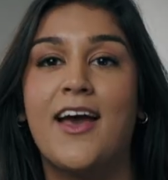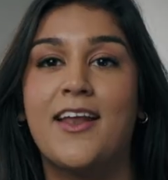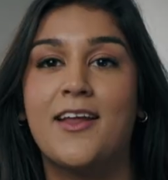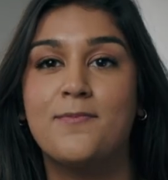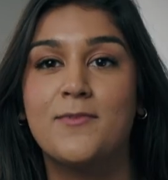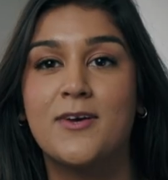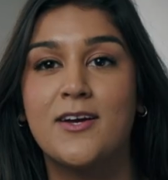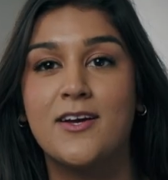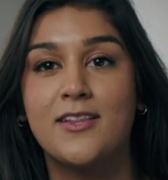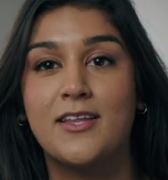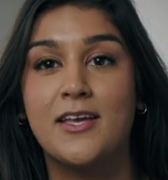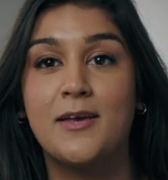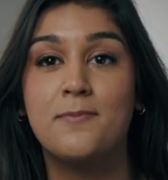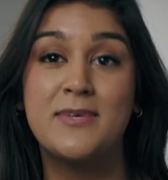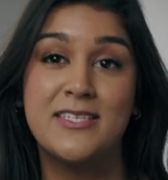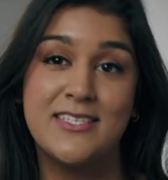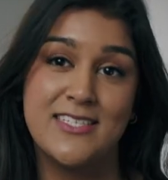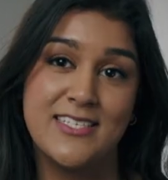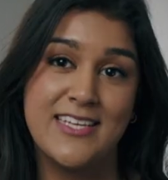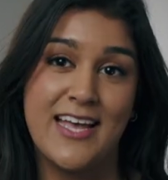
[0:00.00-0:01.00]
and I'm currently a
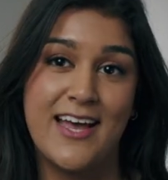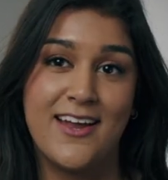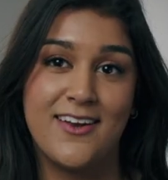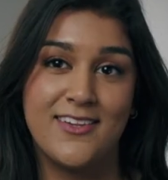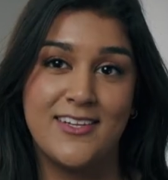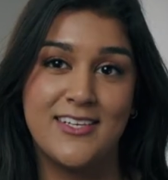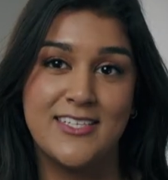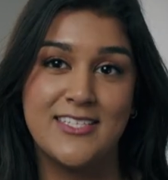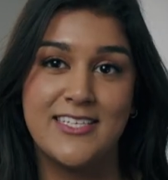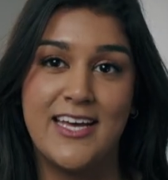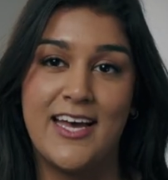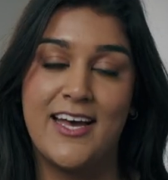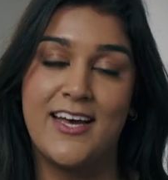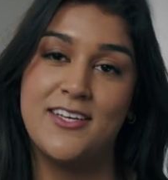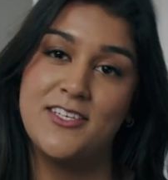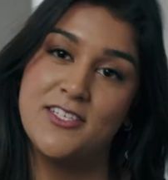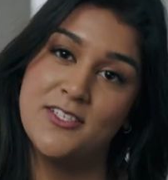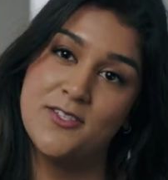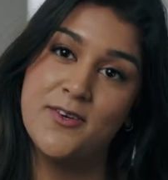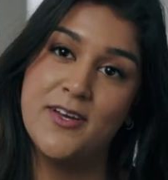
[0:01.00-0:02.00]
business analyst
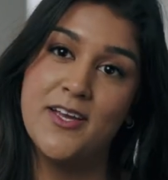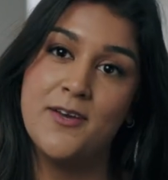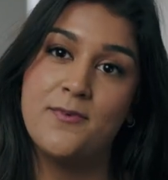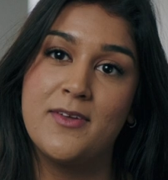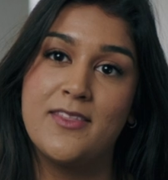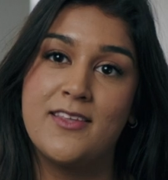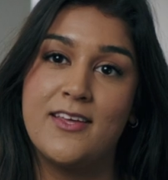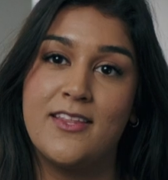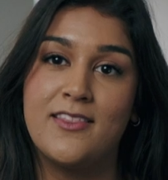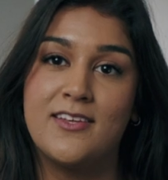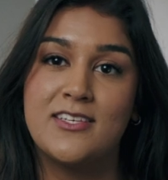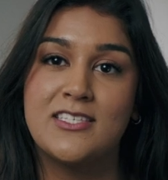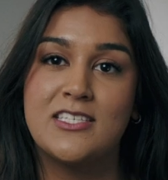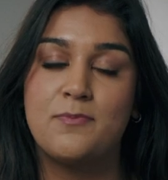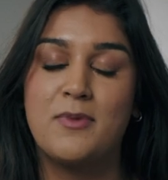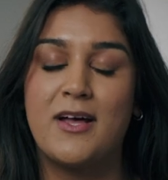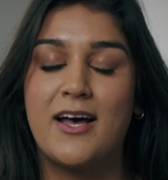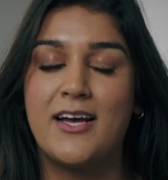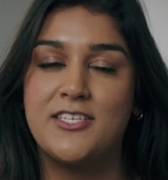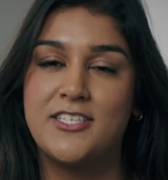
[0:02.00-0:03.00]
at Deloitte within the
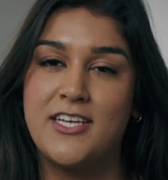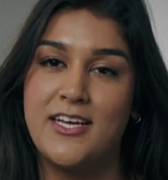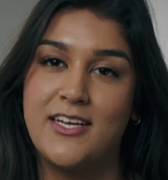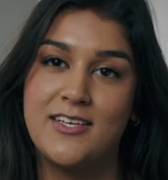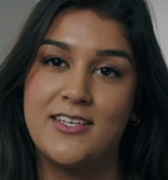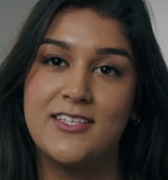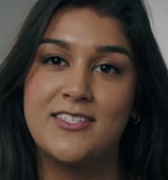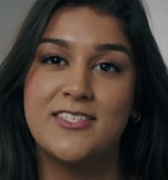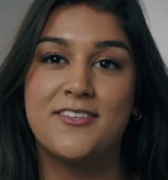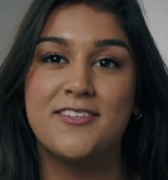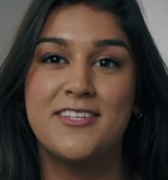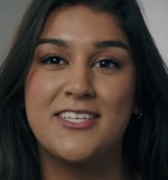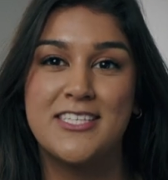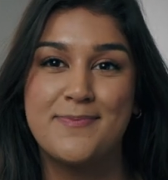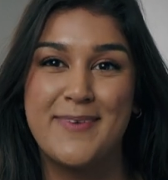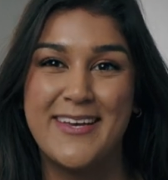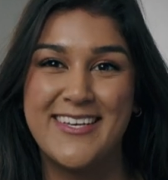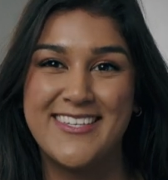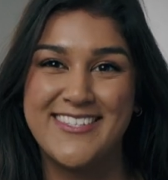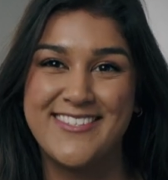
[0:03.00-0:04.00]
supply chain consulting
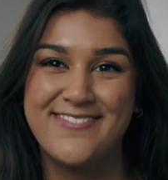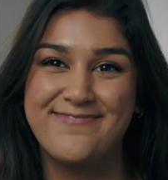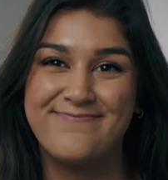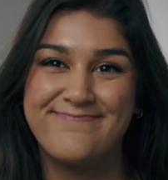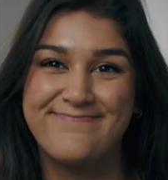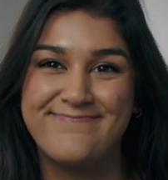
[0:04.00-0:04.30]
space.